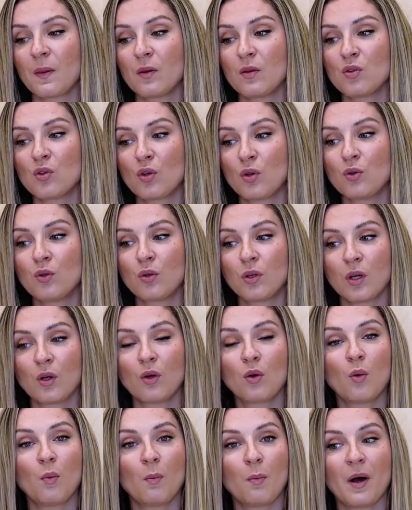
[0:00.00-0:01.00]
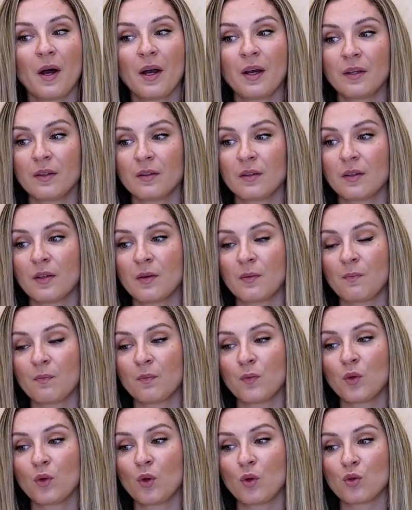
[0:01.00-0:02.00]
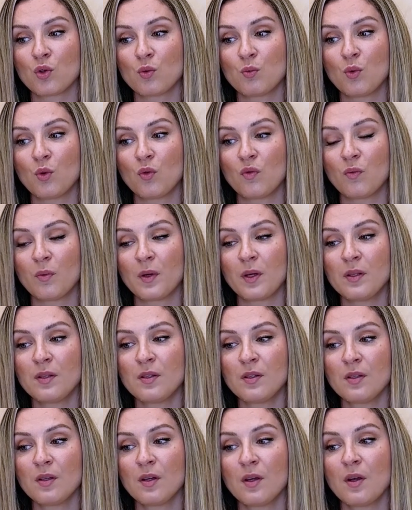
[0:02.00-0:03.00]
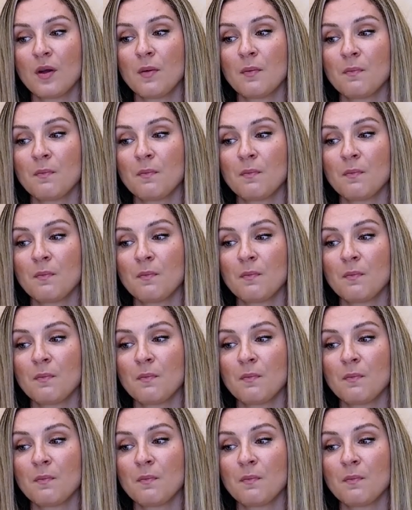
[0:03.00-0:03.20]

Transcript: So you can combine those movements,